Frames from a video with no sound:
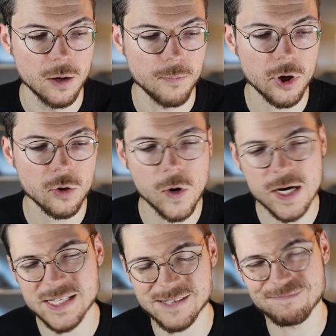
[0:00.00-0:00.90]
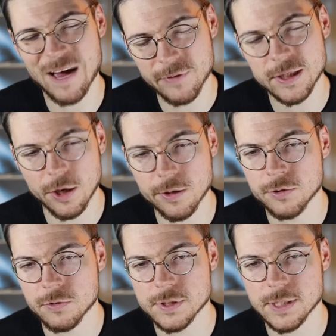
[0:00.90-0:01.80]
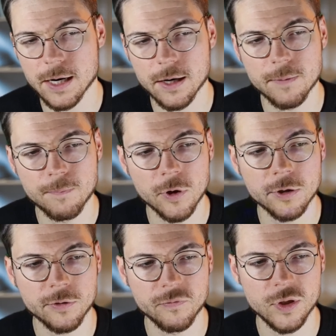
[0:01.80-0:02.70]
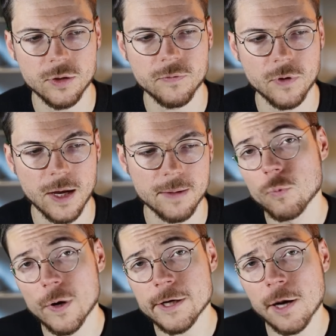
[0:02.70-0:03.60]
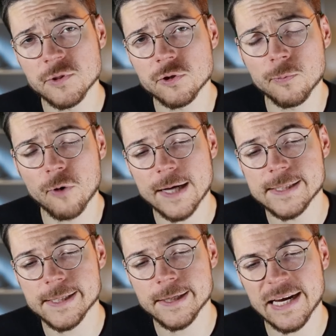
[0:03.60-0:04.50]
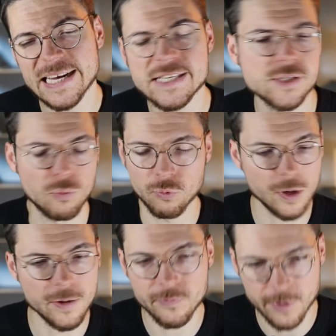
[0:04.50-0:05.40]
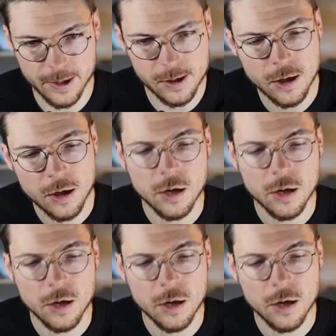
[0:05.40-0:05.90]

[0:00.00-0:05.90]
But otherwise, I think the other tools are more convenient for that. When it comes to the pricing, it's really fair.